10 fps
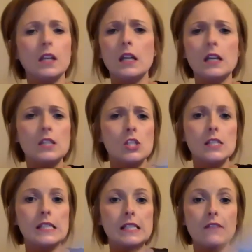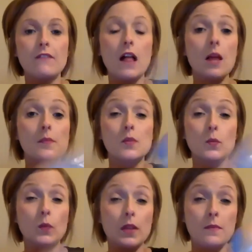It's just developed
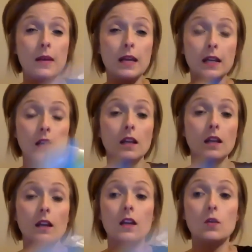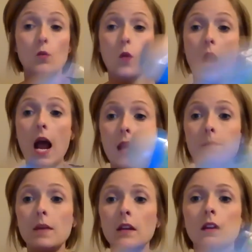rhythmic and
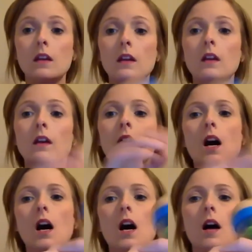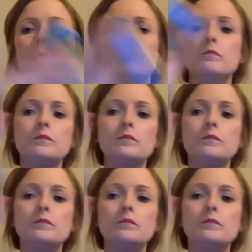rhyme.